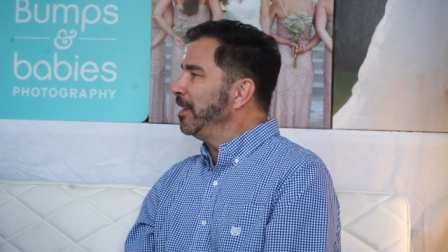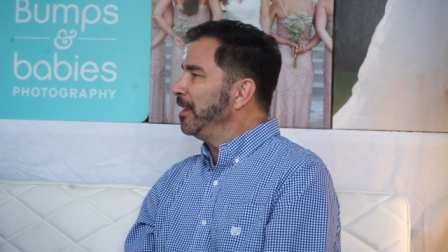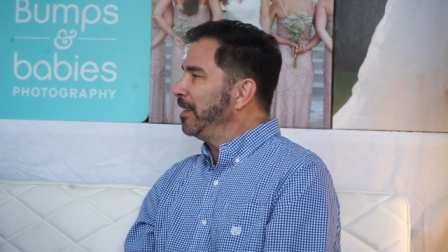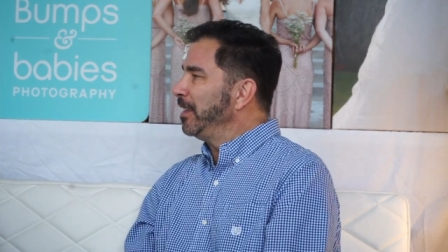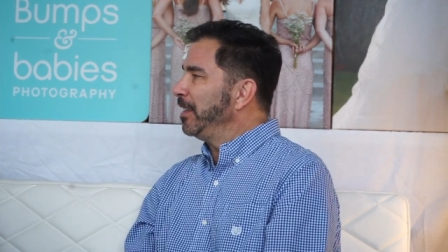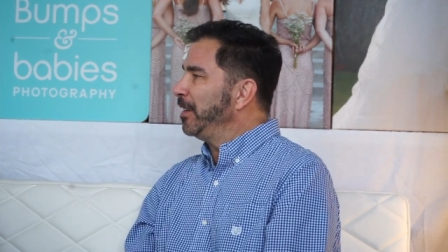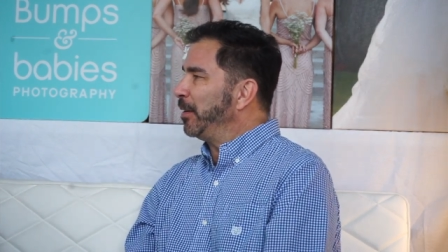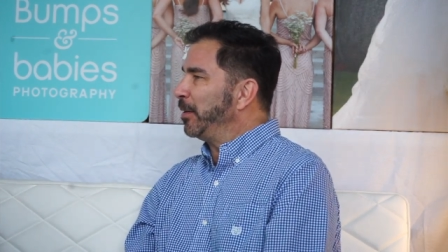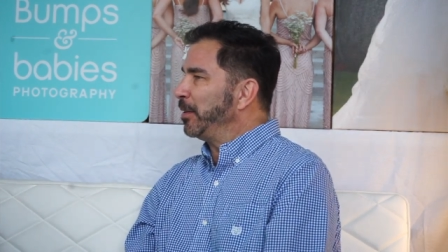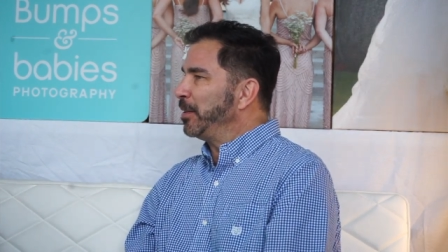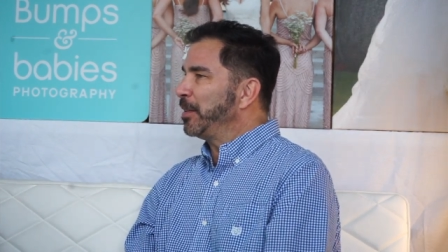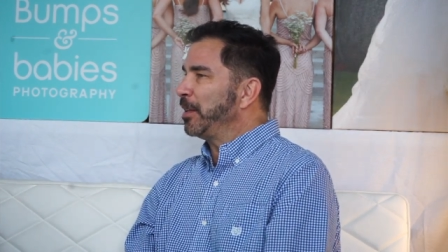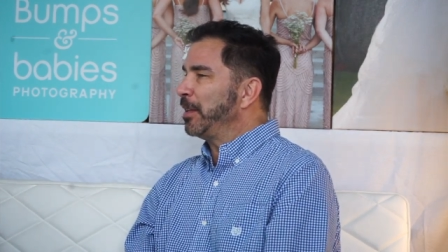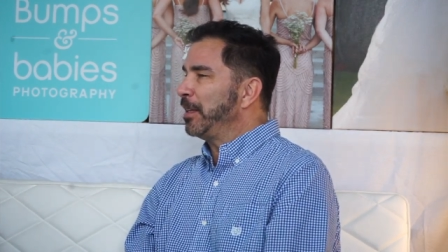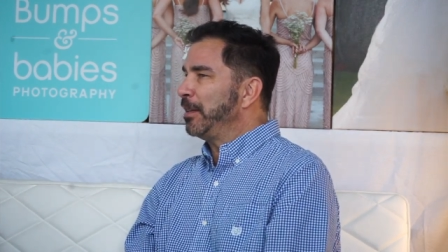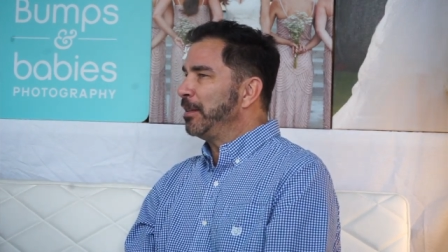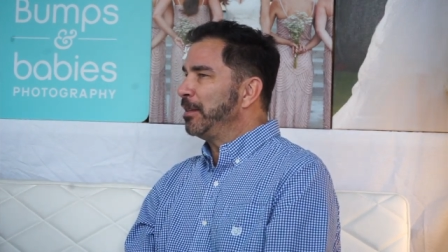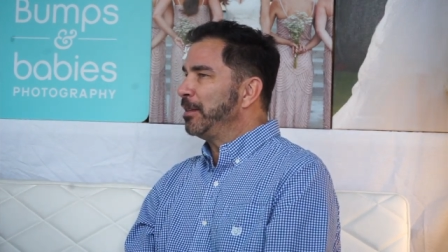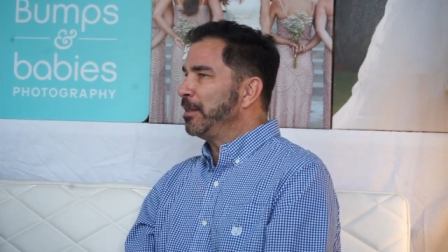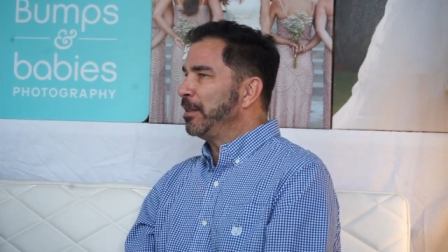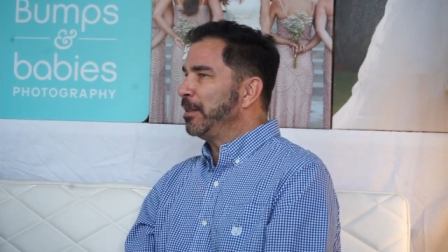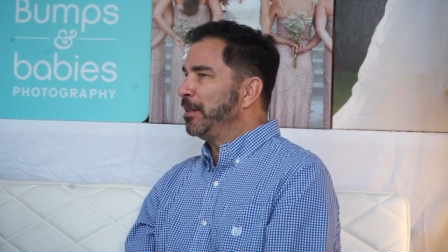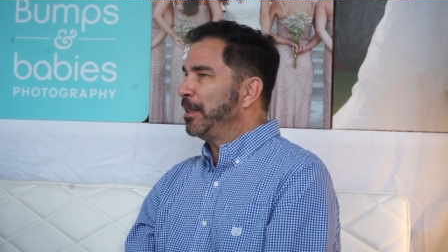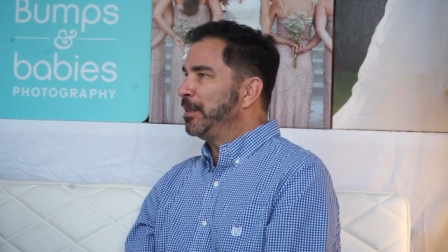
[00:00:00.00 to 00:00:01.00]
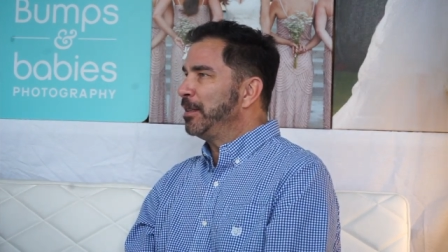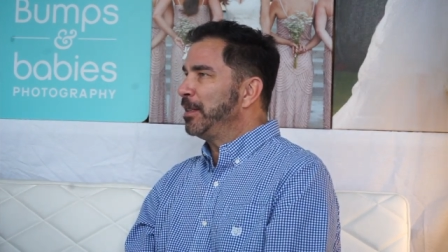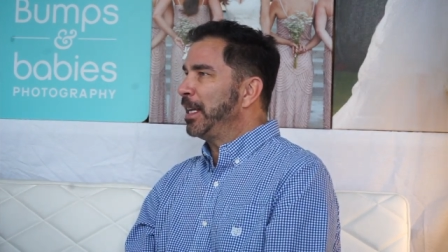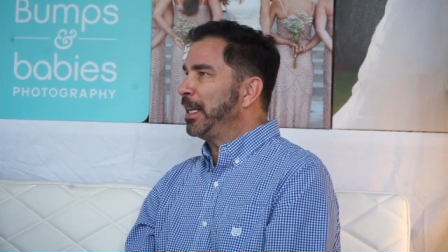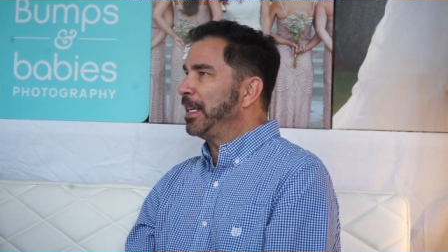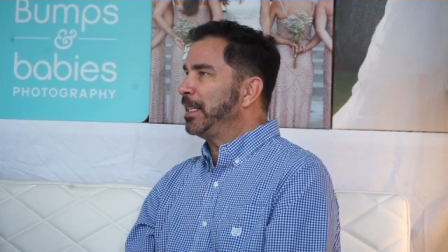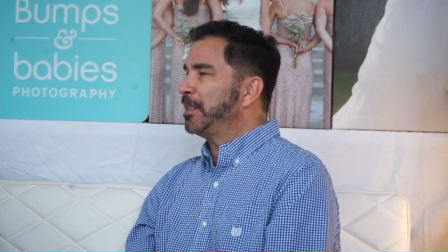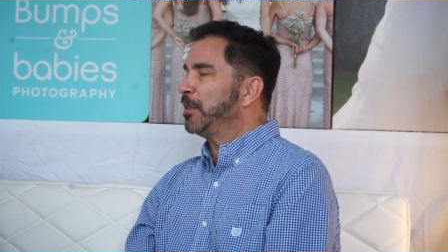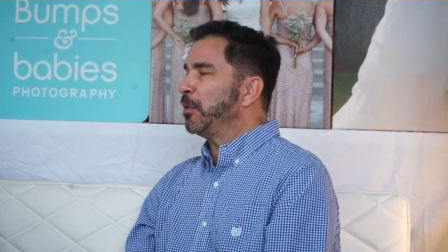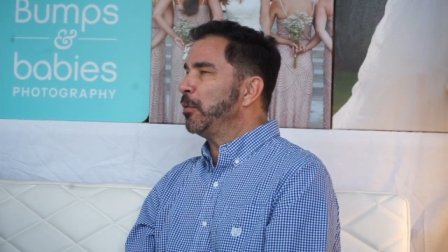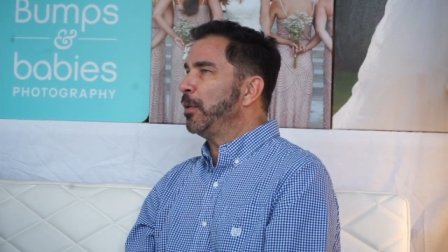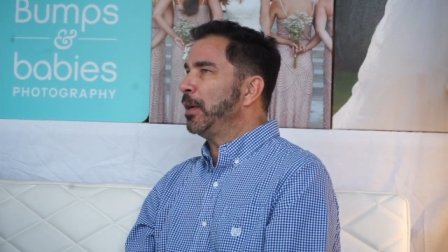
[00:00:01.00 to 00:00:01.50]
you know, it's, it's it
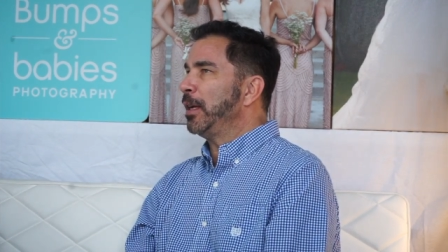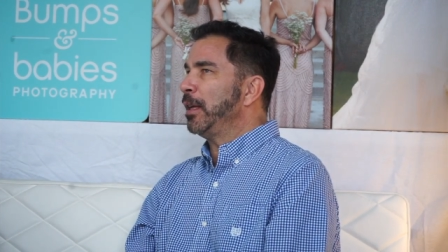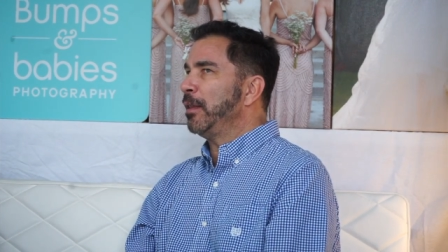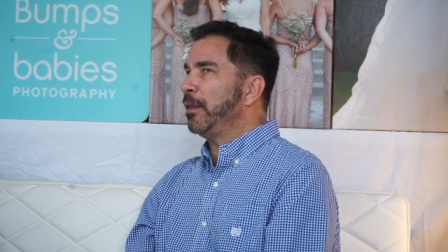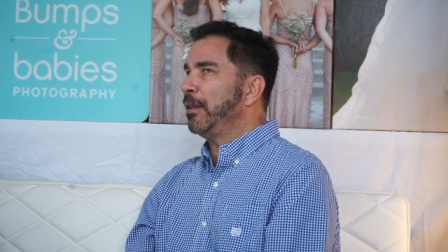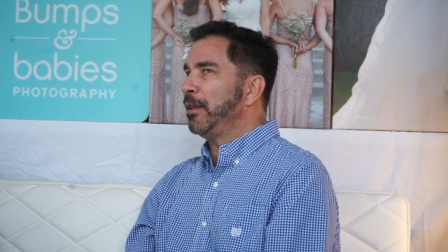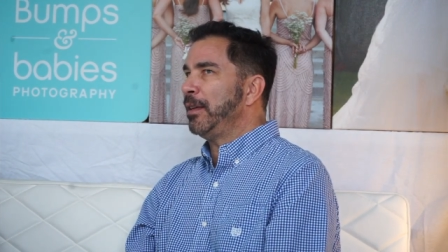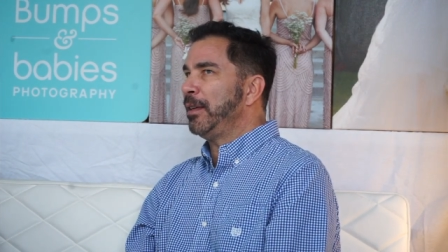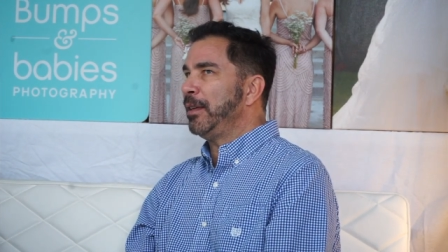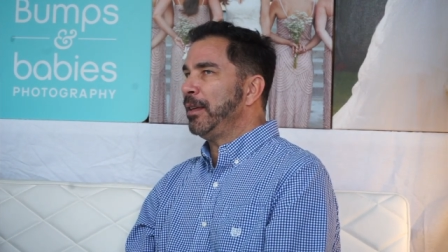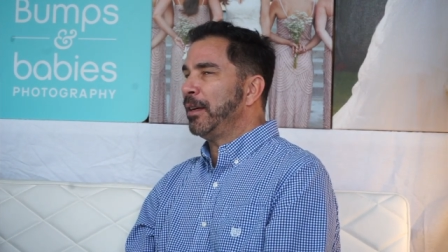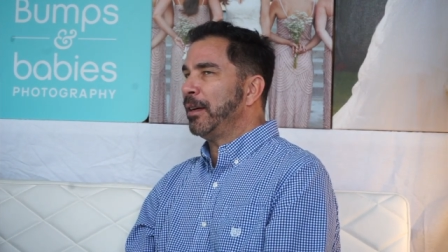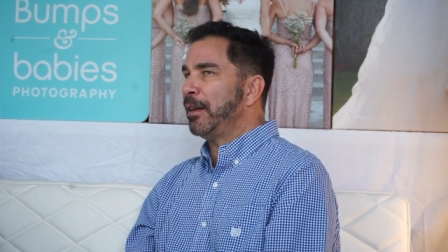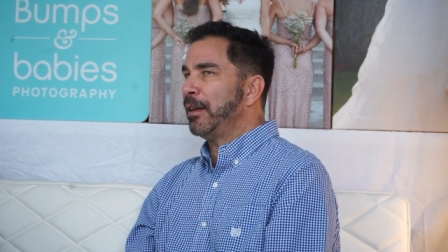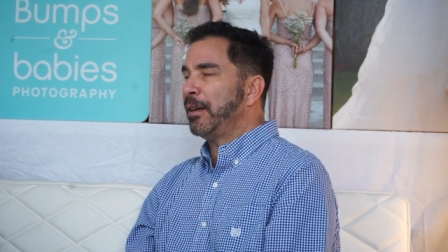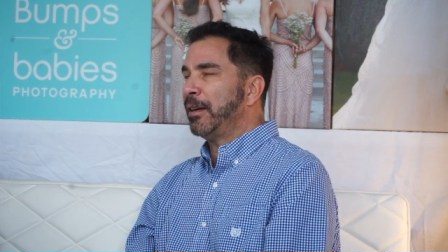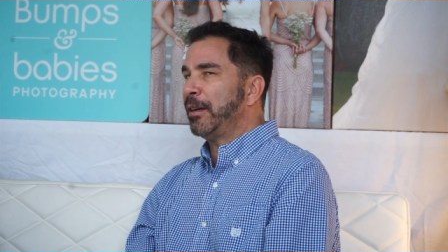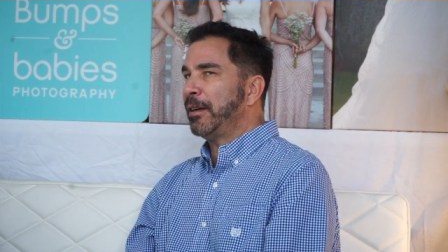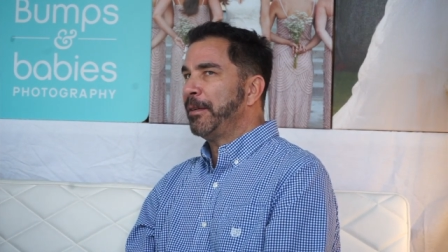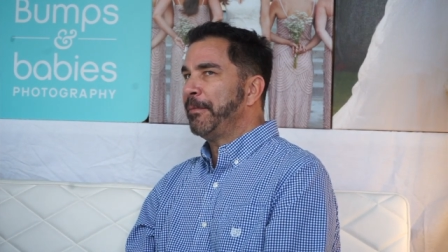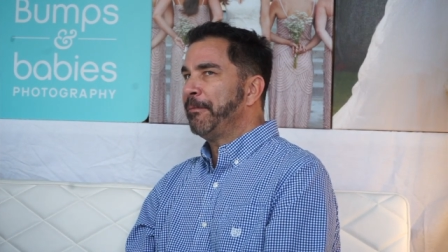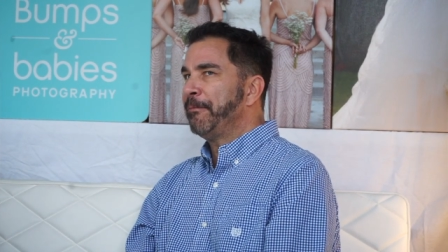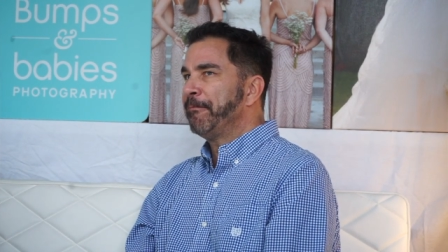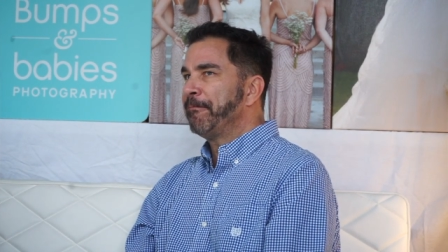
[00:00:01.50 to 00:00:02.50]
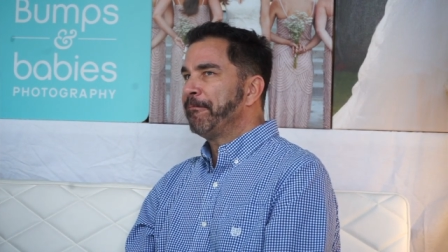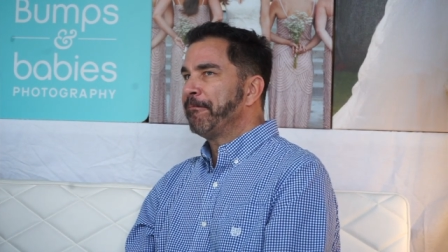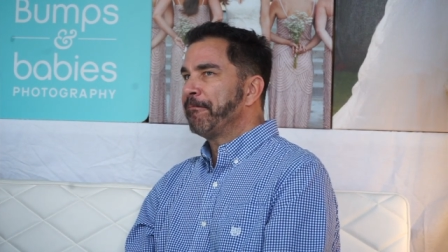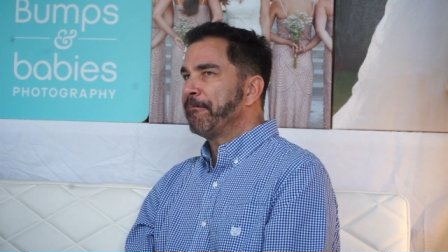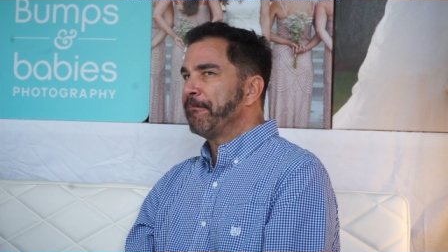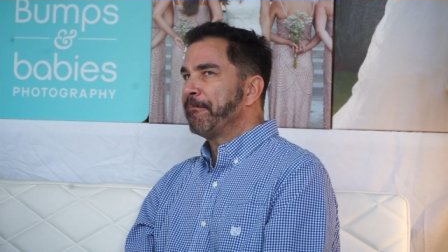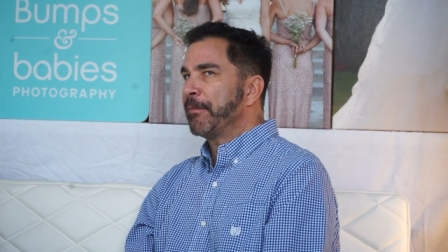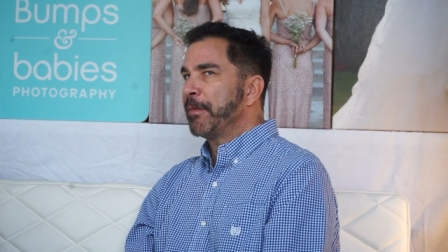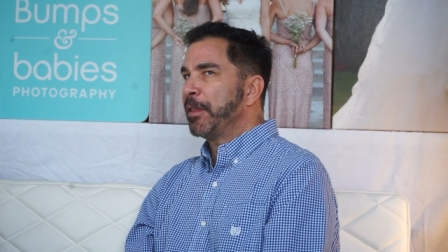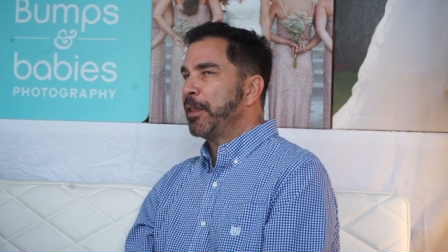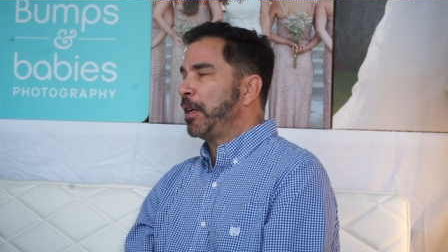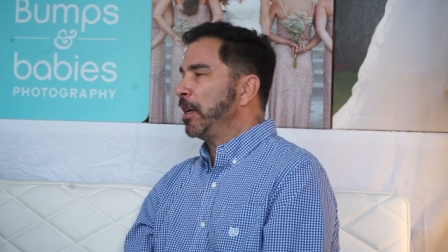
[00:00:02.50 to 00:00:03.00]
takes away the uh,
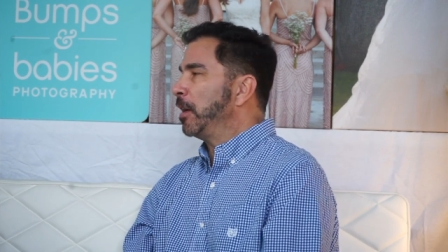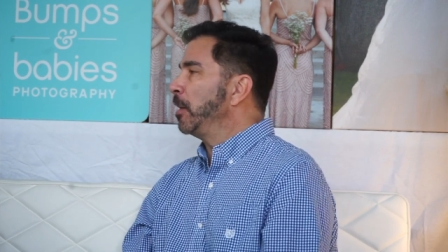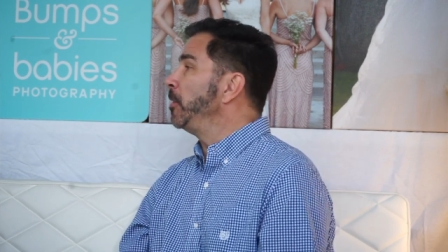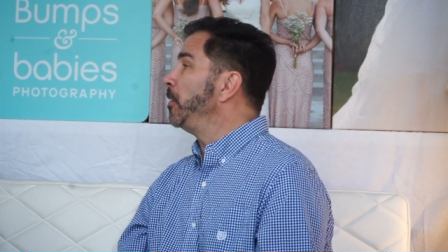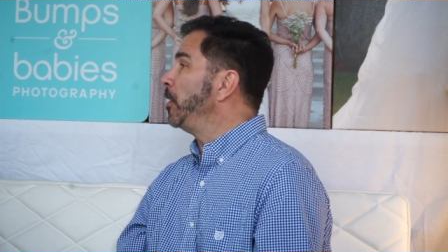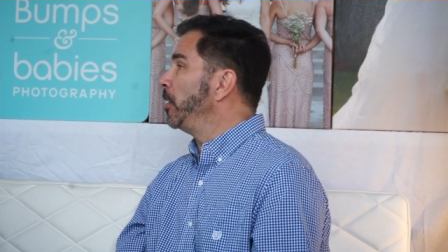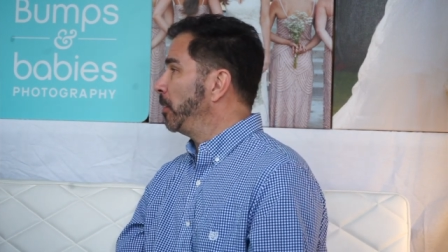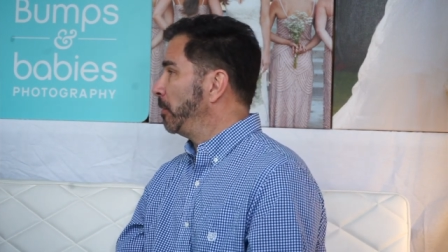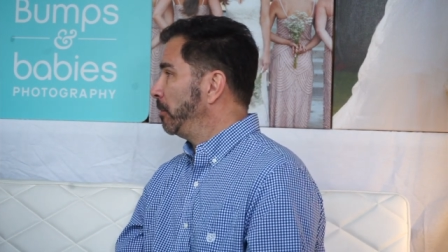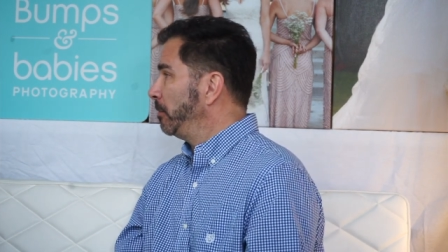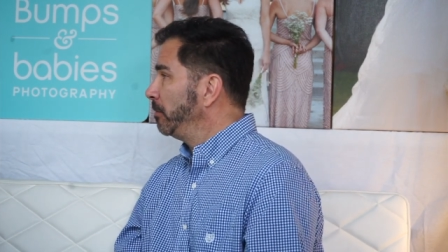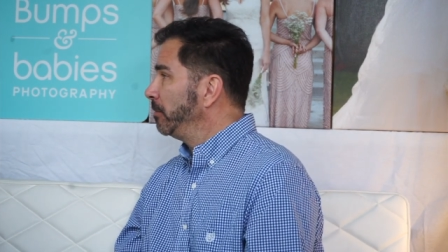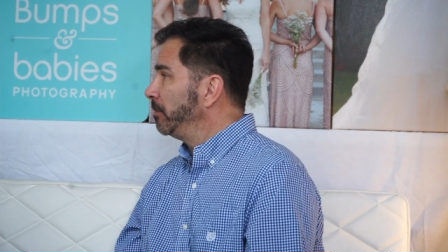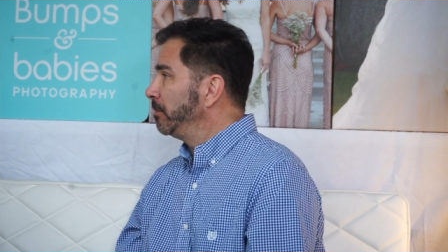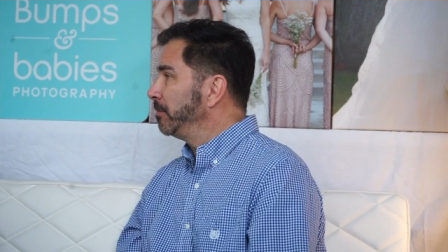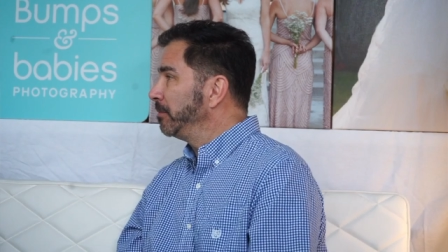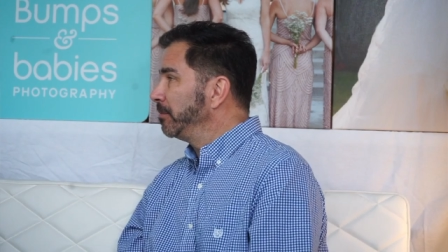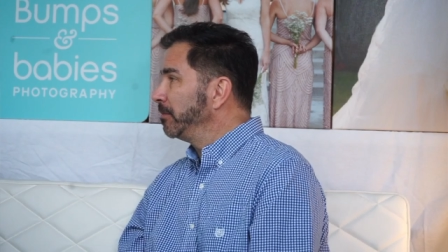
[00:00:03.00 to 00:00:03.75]
the unknown.